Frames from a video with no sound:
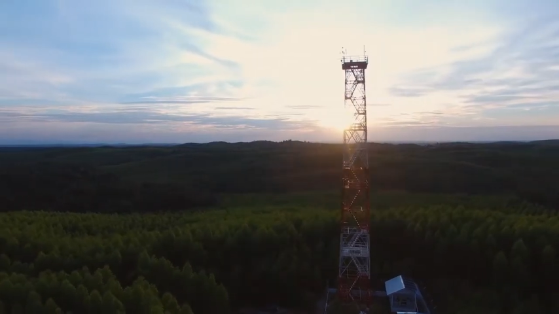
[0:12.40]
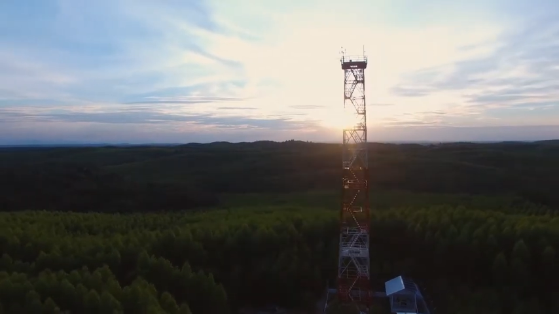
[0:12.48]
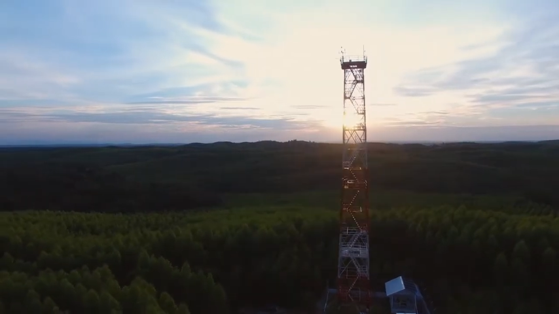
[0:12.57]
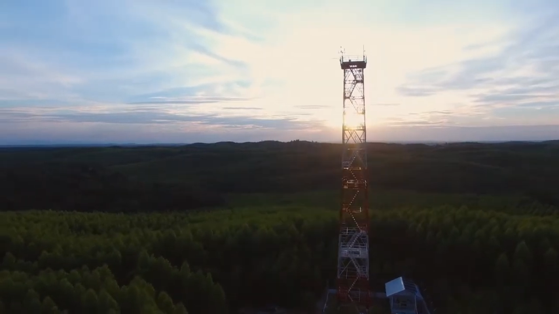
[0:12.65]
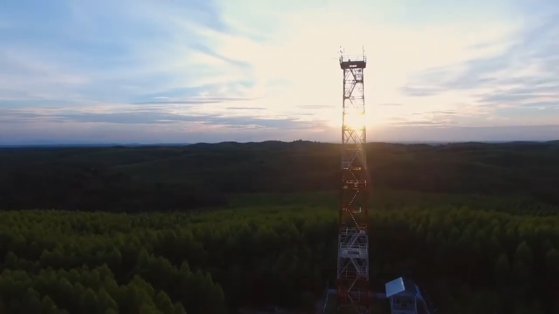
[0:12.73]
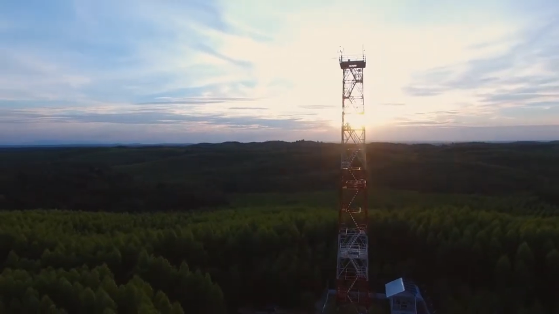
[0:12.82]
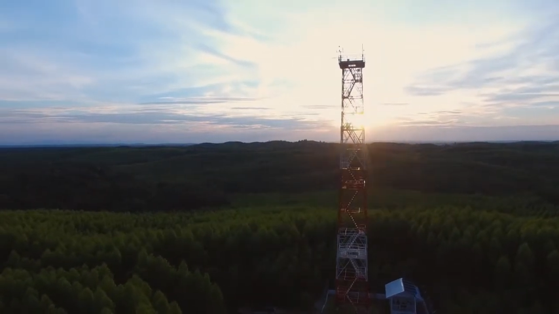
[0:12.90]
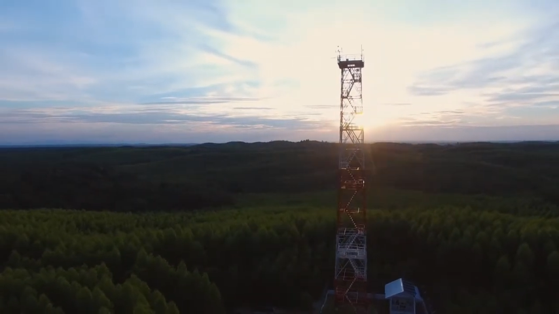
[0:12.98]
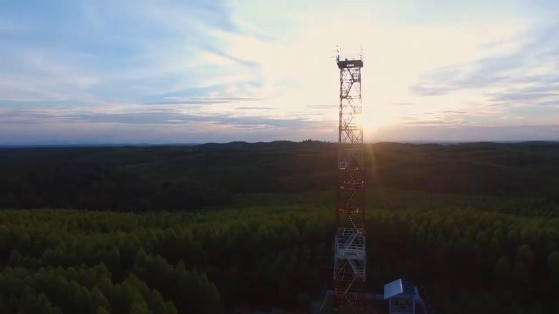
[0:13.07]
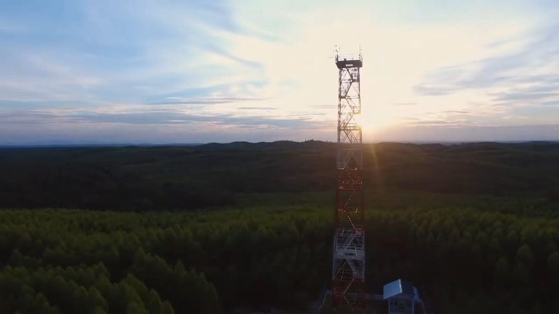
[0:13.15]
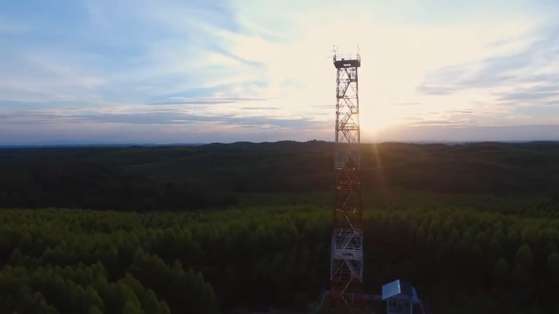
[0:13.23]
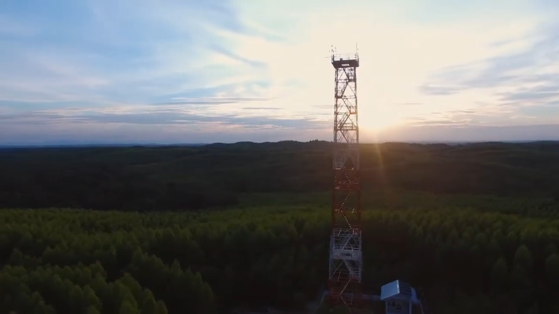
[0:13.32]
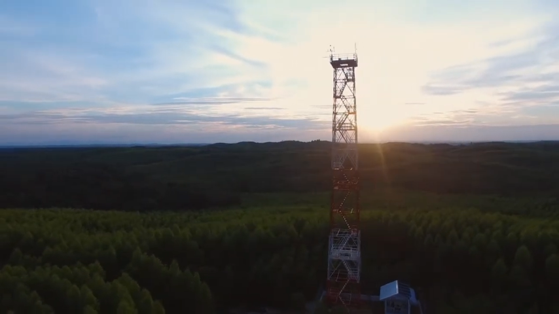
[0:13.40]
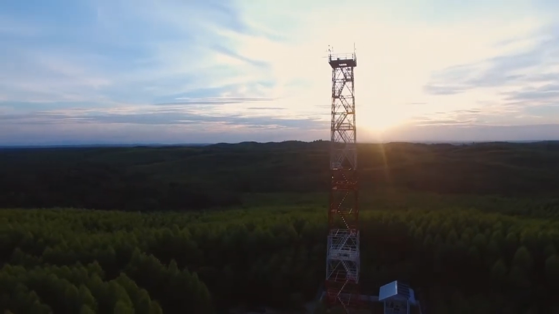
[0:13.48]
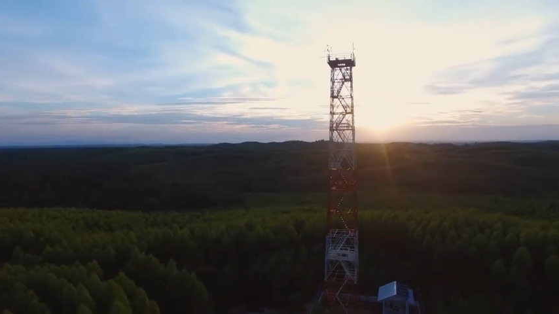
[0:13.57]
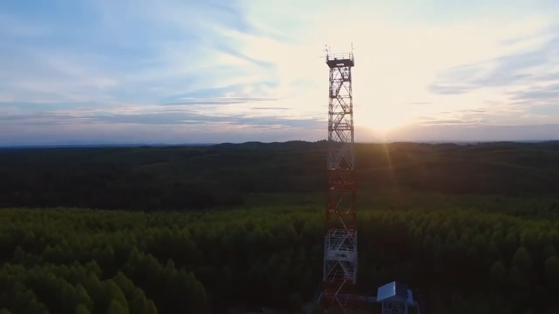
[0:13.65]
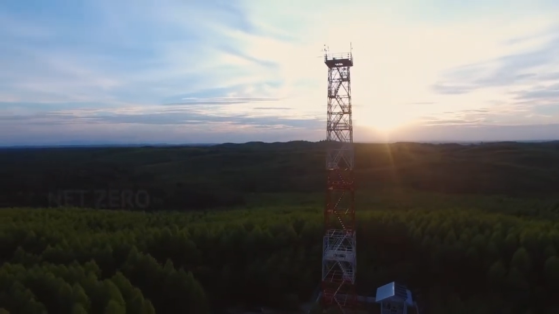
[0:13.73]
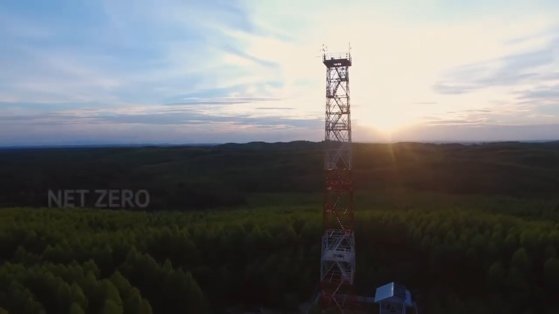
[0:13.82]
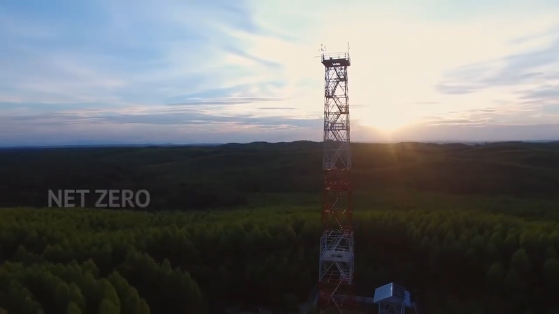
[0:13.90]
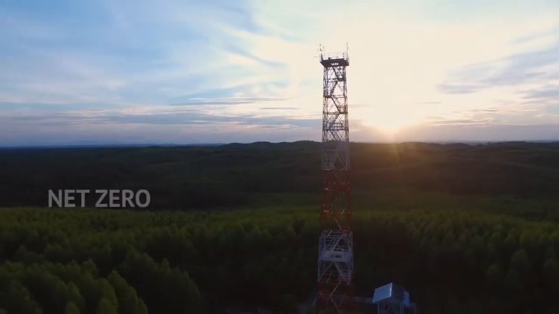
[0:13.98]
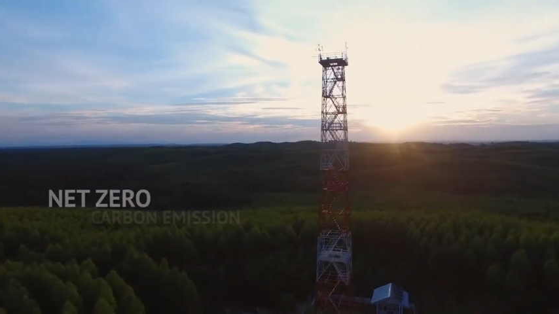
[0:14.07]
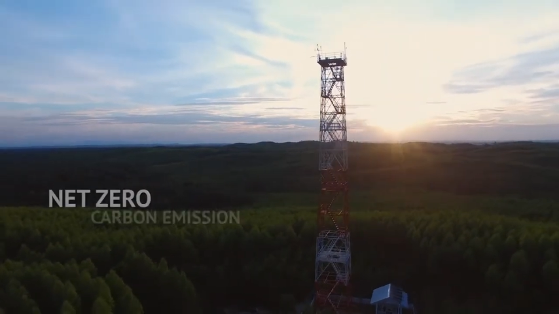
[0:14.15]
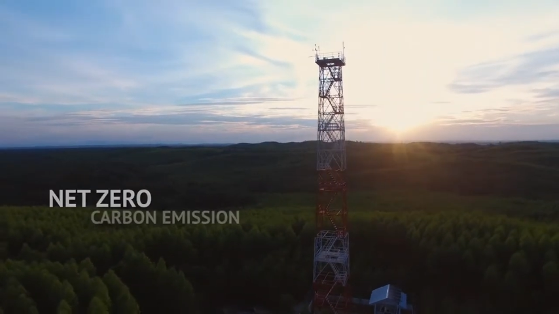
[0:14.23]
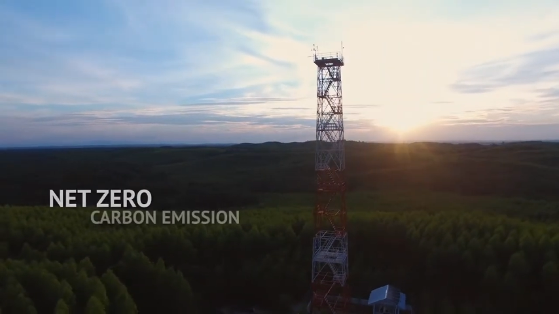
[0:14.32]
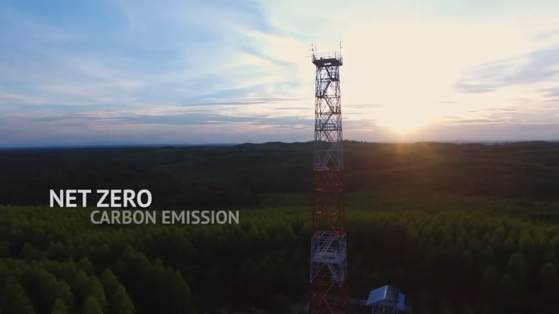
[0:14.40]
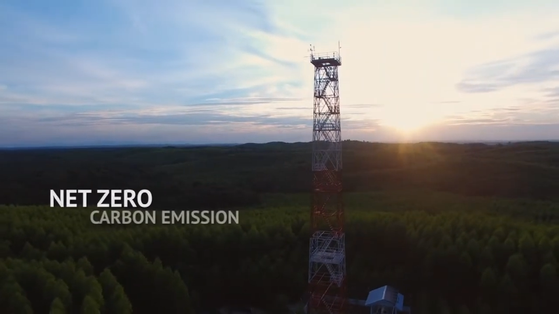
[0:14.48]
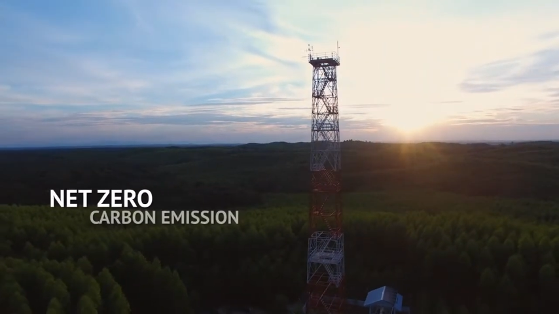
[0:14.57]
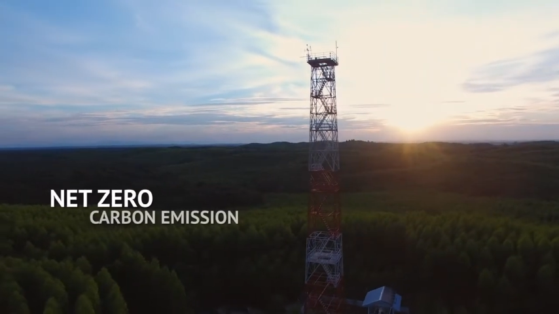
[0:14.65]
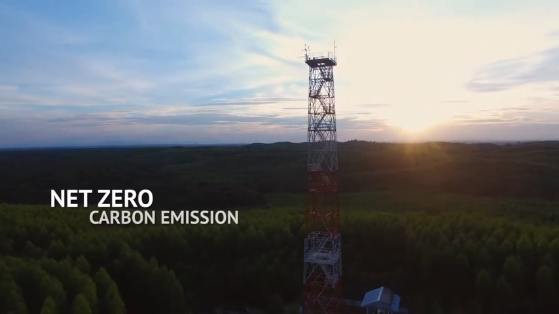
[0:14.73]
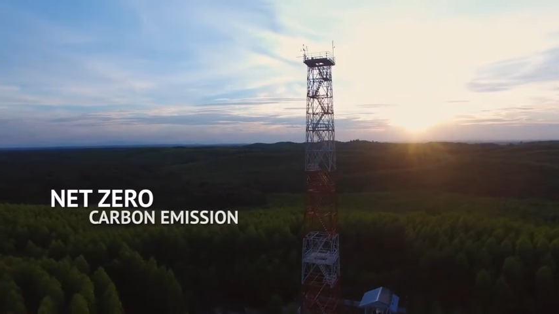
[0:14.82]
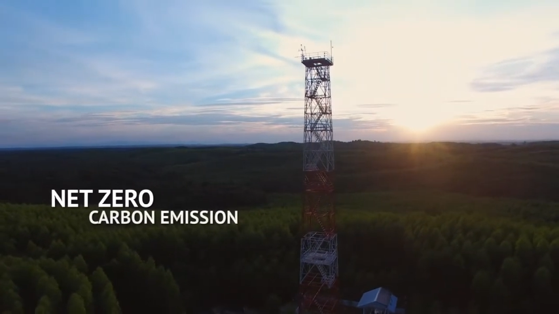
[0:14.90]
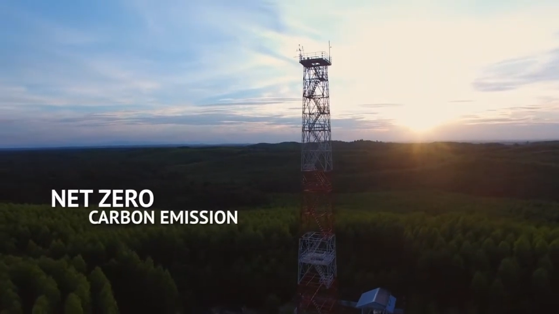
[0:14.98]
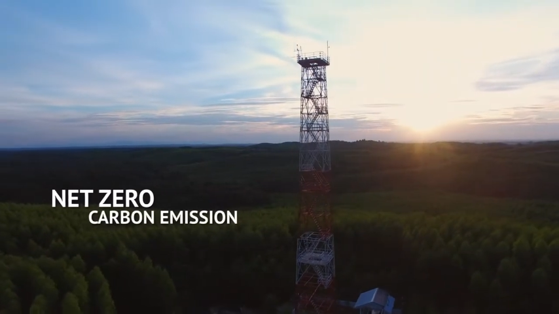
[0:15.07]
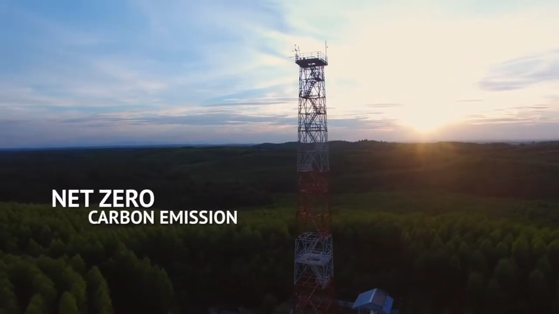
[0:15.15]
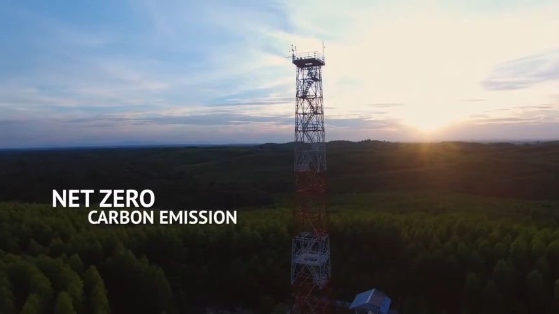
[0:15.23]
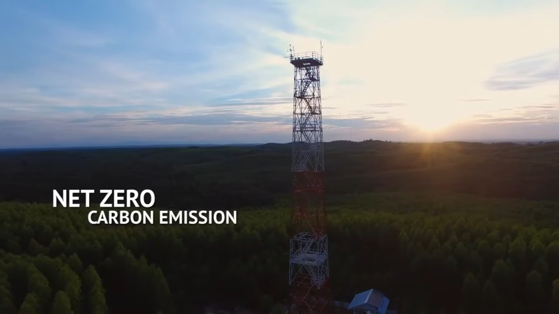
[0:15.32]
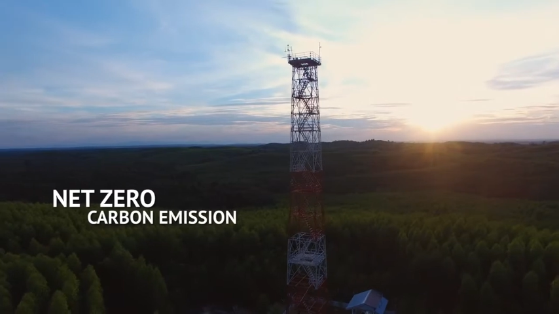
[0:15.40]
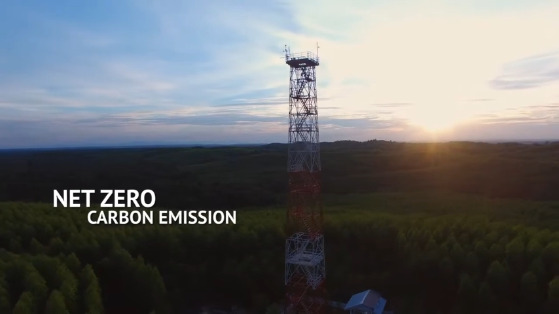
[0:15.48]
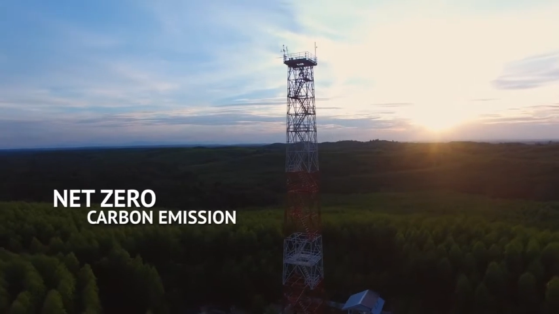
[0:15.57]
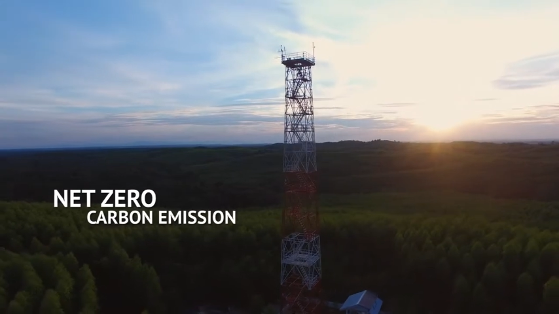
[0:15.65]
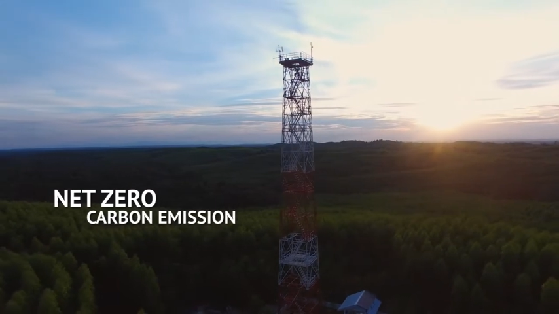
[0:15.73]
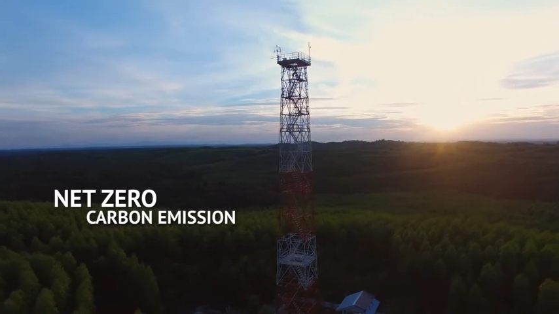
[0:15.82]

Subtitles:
Nobody's mouth can be seen.